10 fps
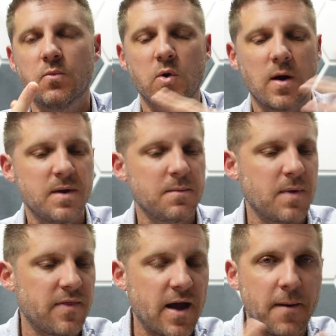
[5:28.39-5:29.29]
What do I mean
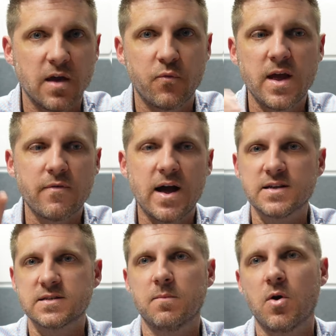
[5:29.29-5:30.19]
by that? If we have a
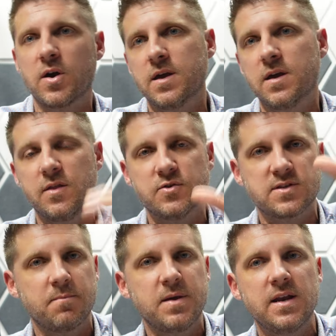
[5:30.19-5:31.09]
house on the market and there's a
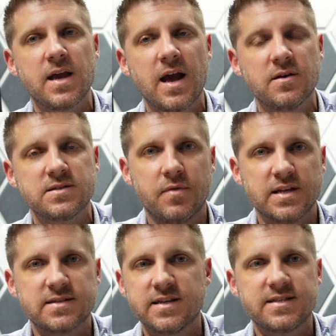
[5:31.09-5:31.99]
competing house
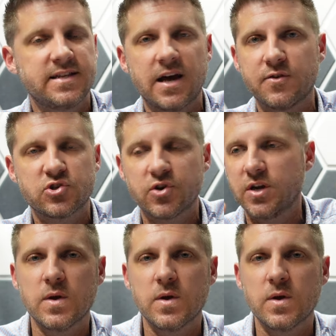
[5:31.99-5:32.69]
that's listed down the street,